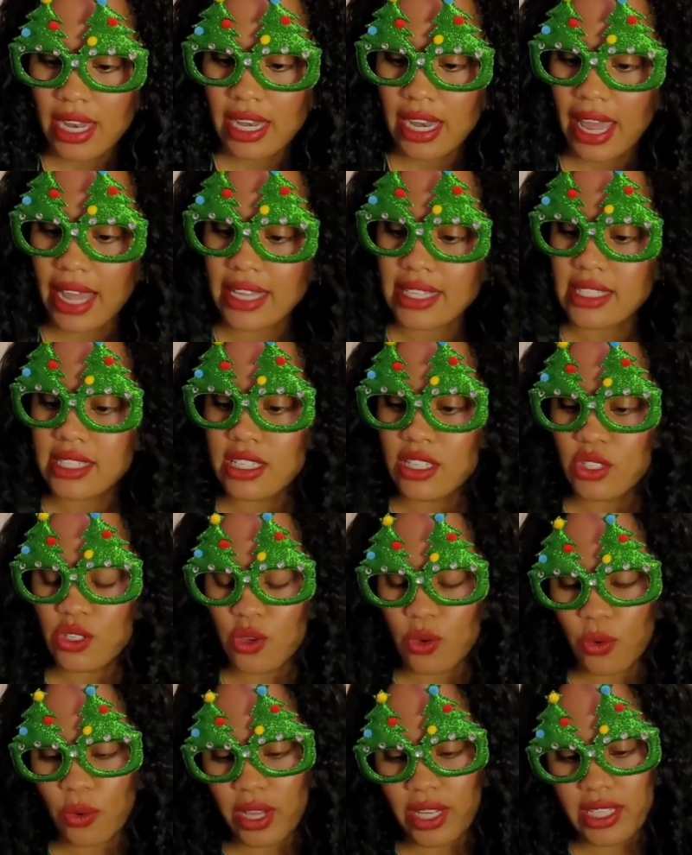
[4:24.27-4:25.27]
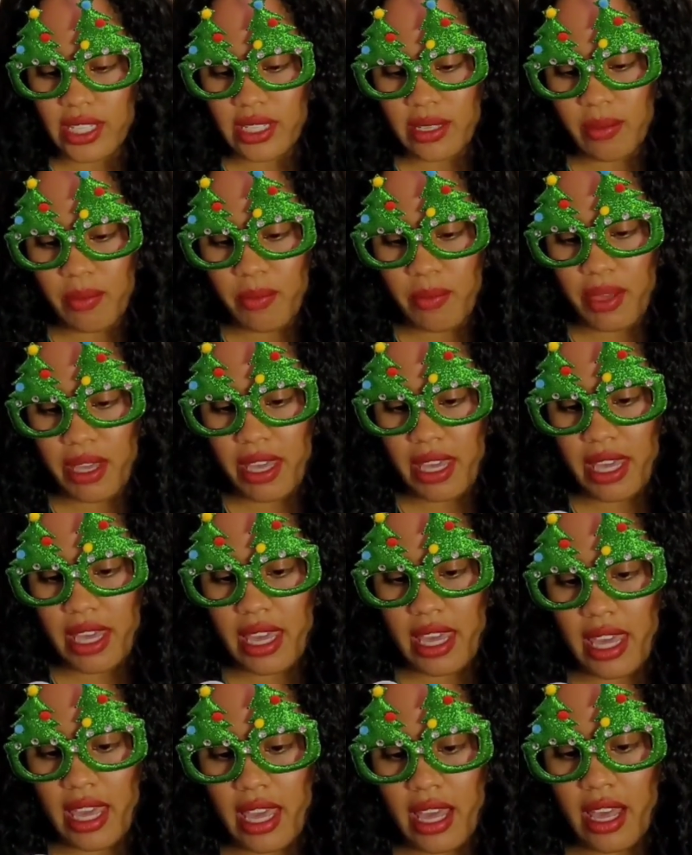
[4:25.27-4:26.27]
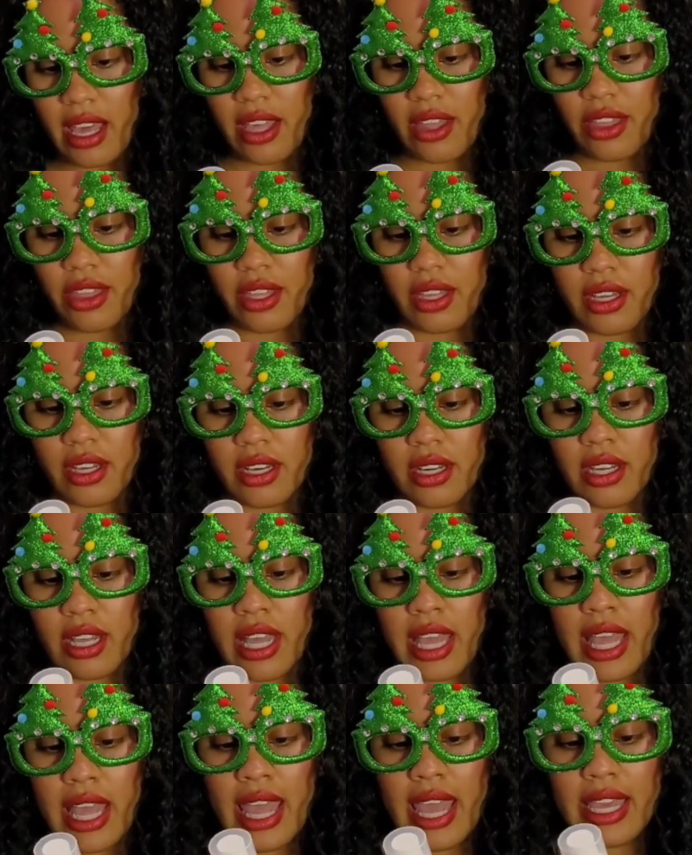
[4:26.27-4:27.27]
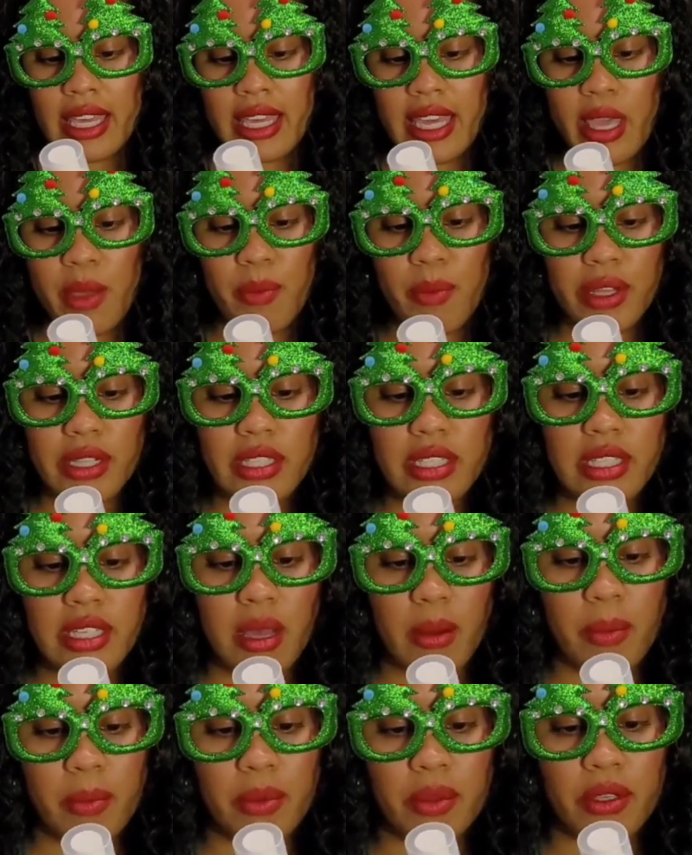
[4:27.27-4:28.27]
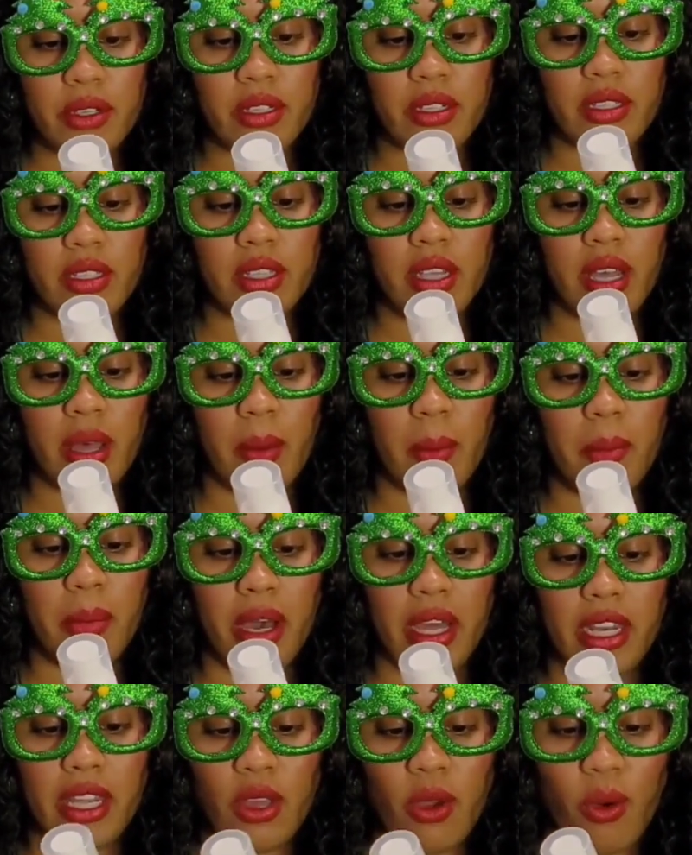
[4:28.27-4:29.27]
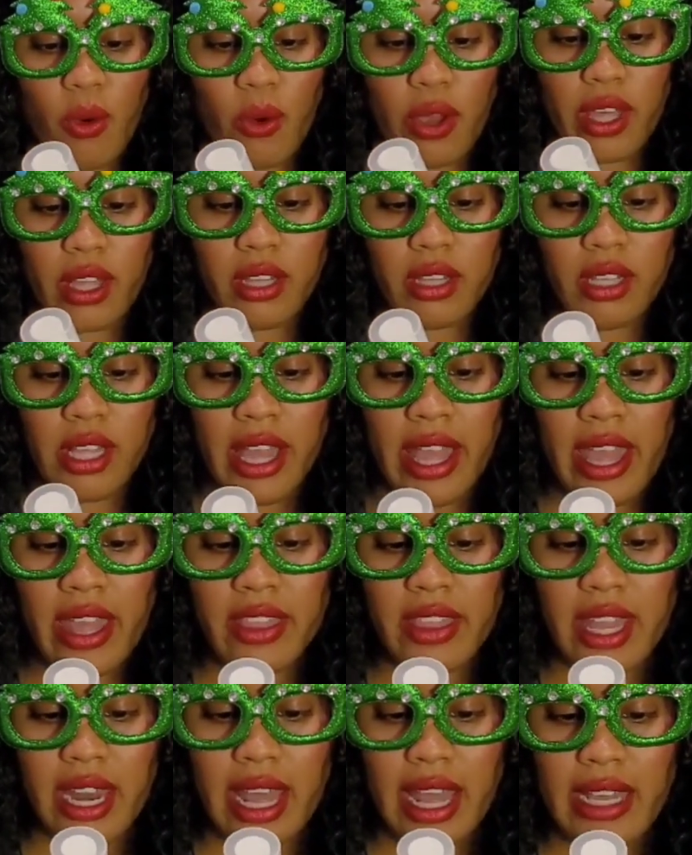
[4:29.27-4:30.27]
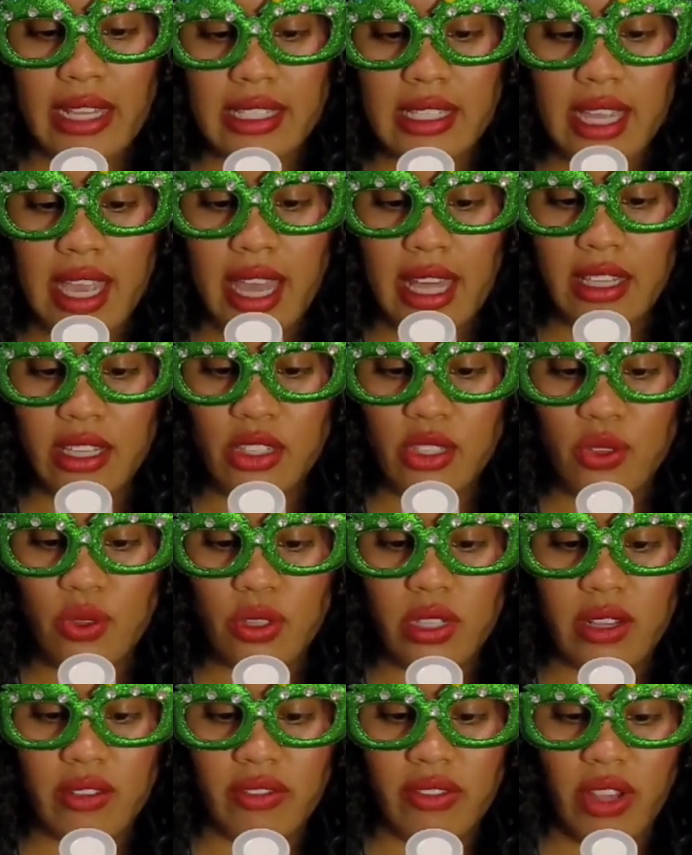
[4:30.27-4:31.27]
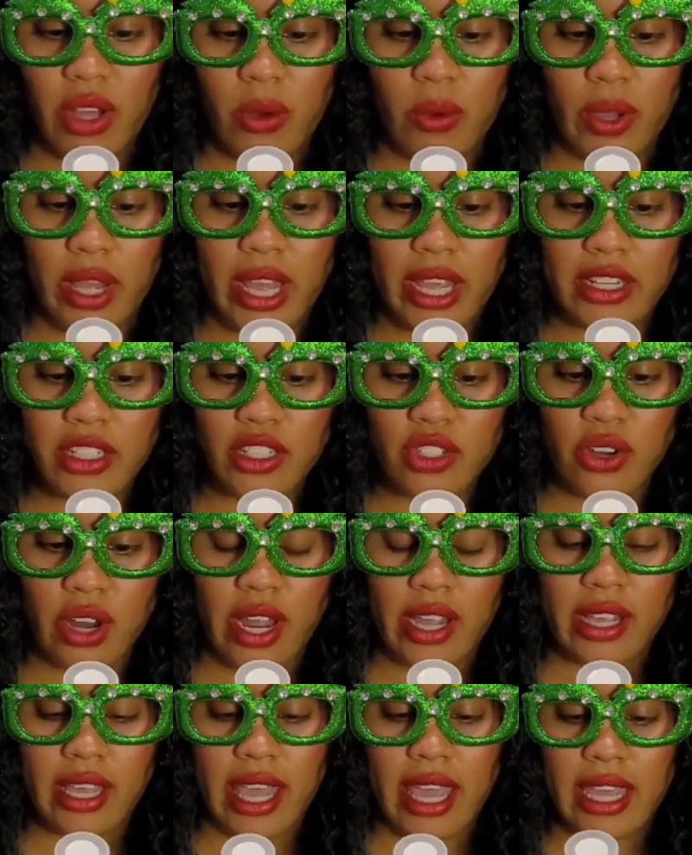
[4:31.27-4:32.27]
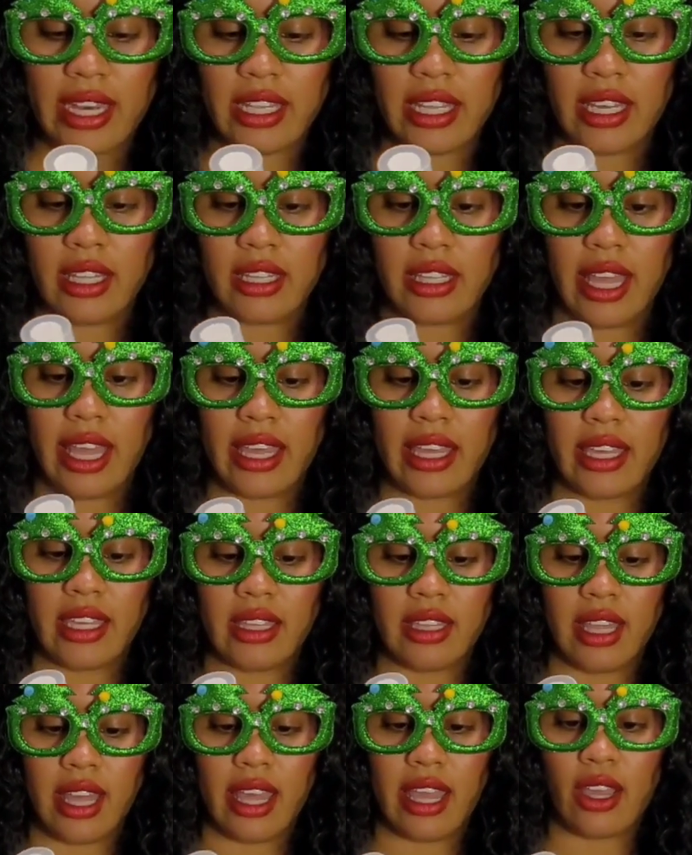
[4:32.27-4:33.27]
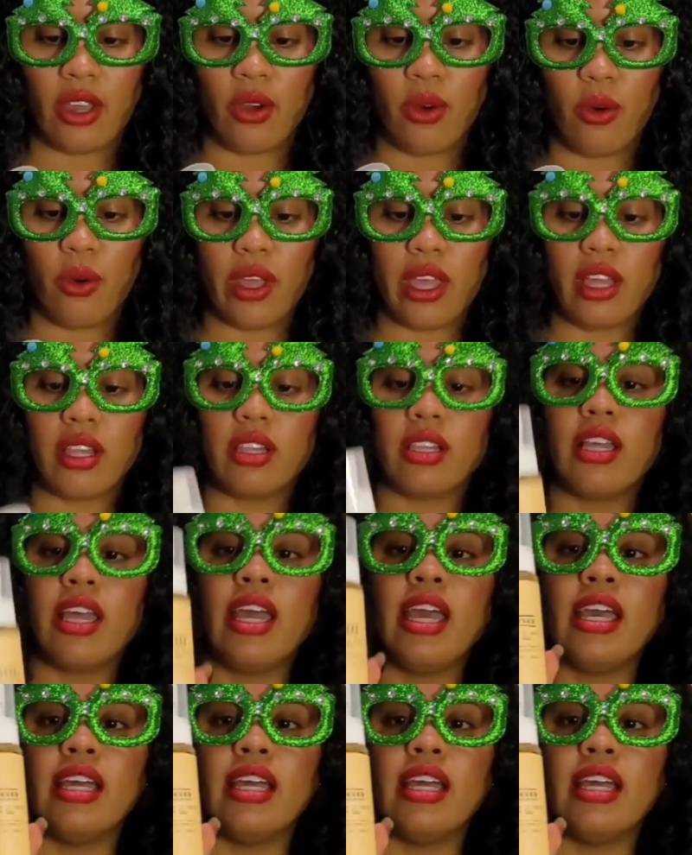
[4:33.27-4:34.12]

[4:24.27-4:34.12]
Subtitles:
Next is going to be the Keep It Supple body oil that has calendula flower extract and ylang ylang oil.